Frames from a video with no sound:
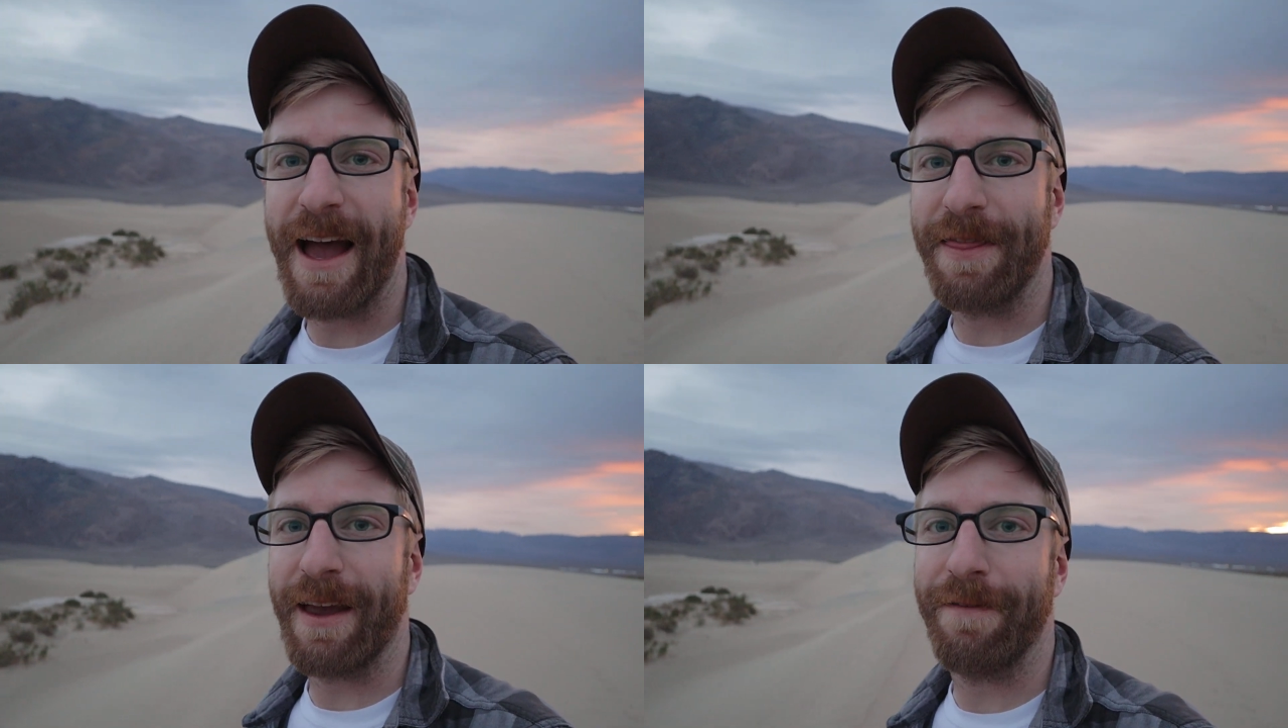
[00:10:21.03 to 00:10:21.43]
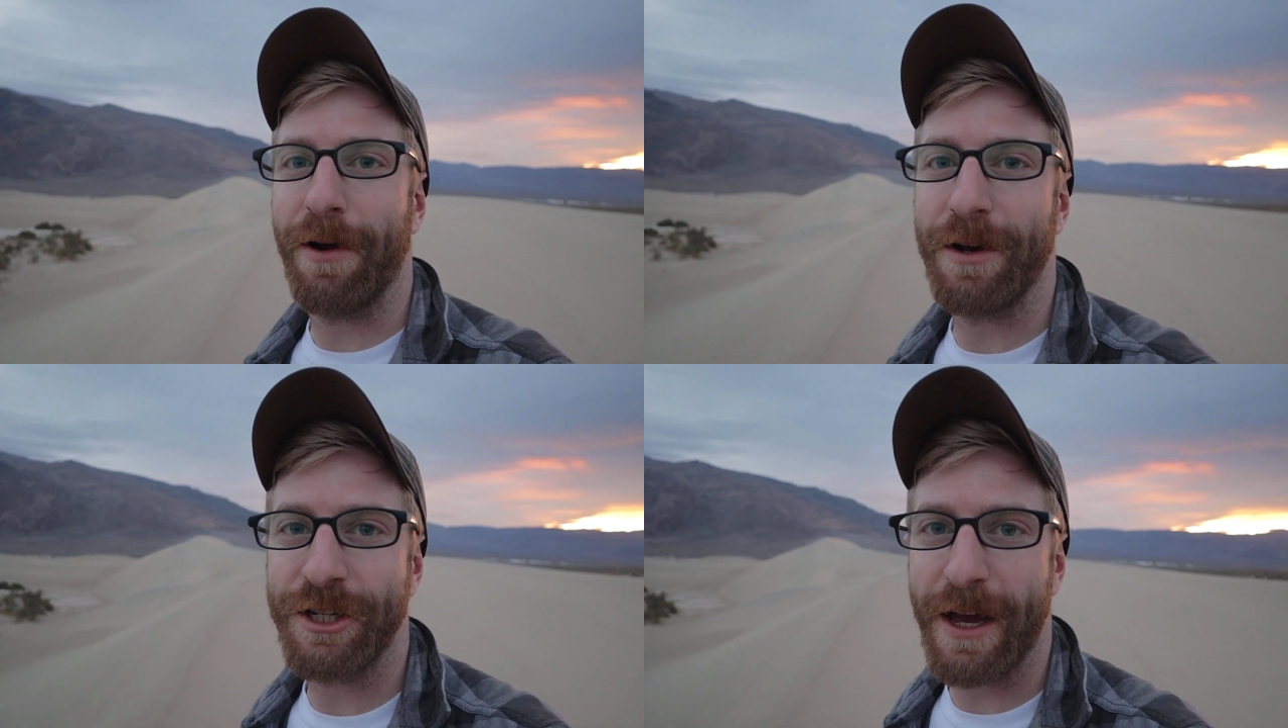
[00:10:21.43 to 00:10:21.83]
I think I've
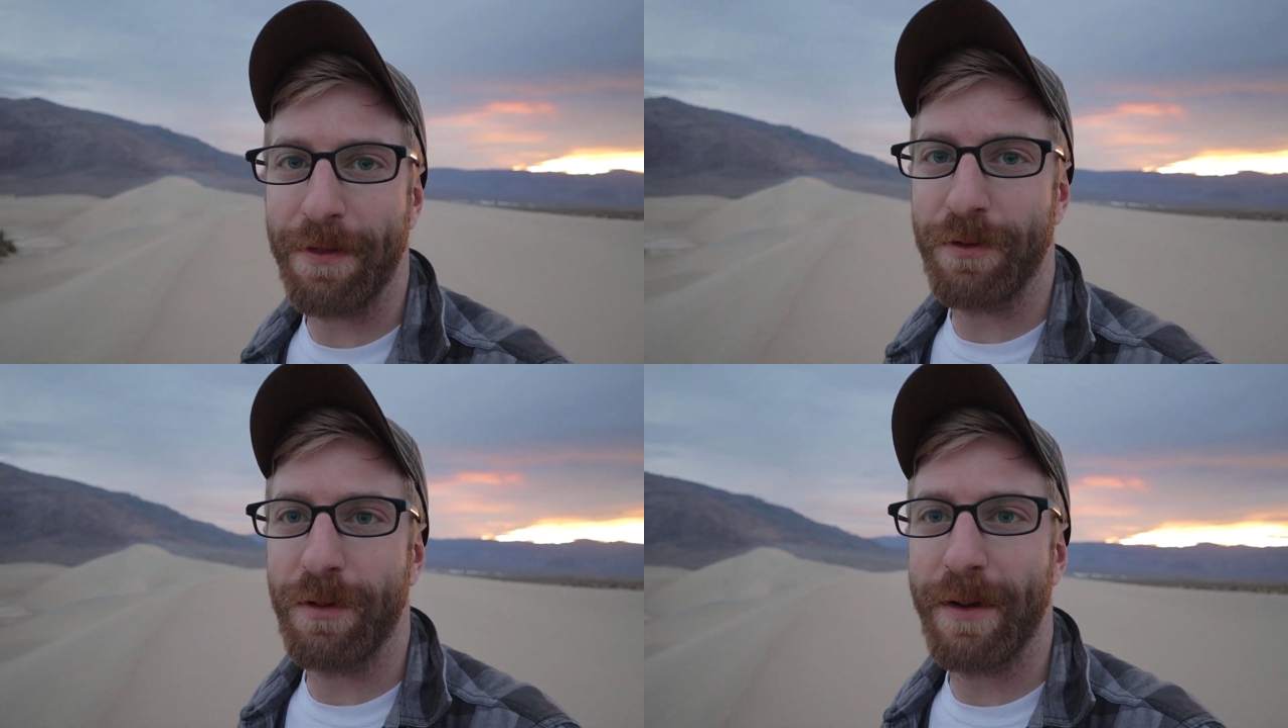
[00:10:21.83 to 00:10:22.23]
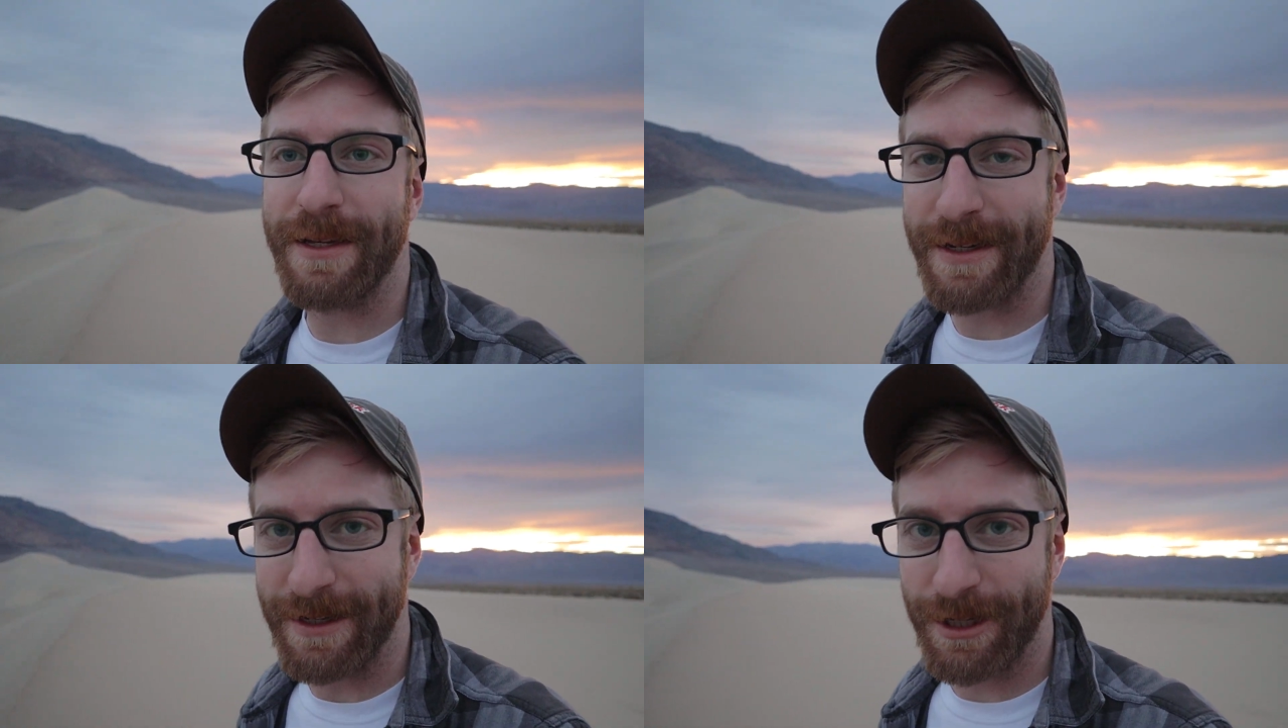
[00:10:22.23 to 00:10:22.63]
already shot through the
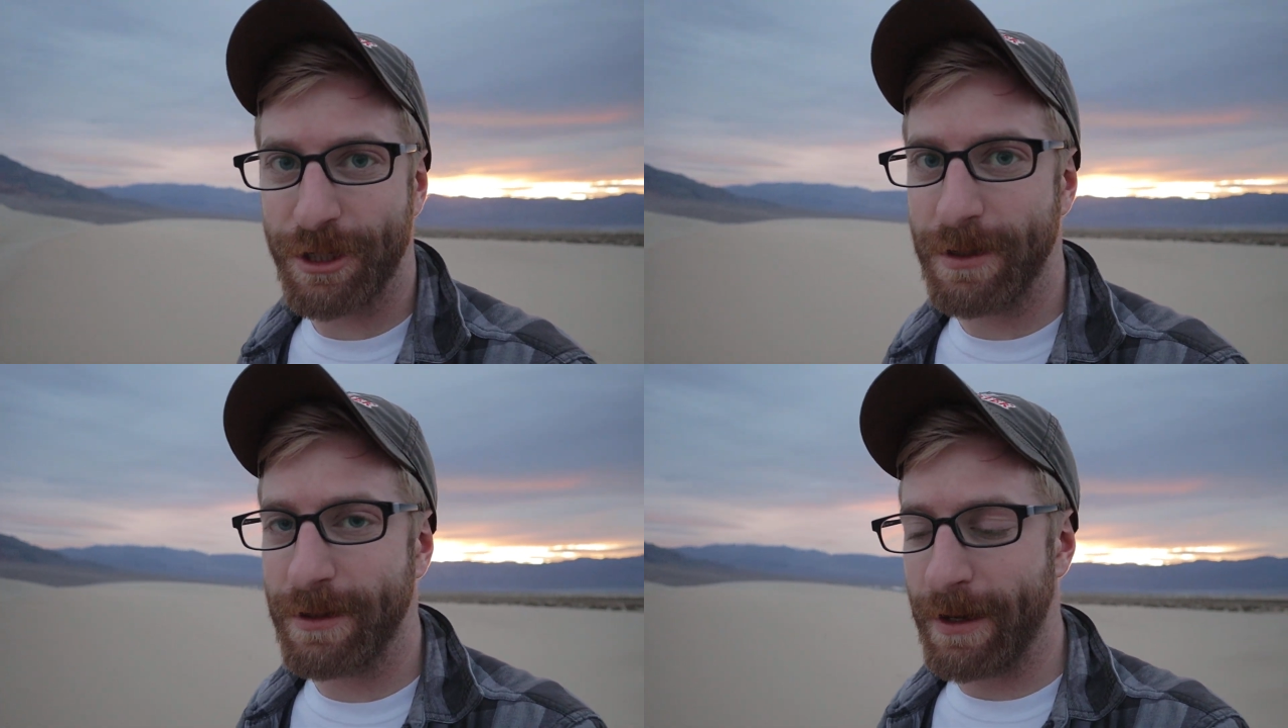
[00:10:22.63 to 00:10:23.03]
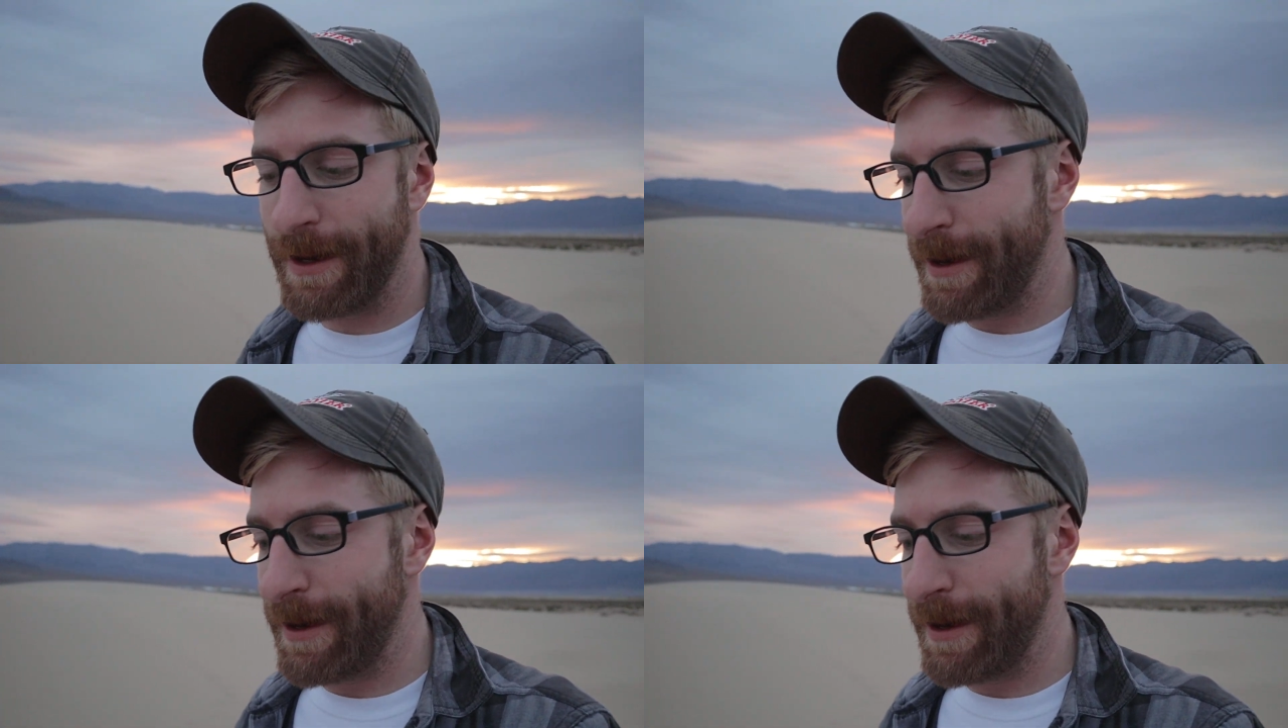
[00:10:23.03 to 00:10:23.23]
best conditions.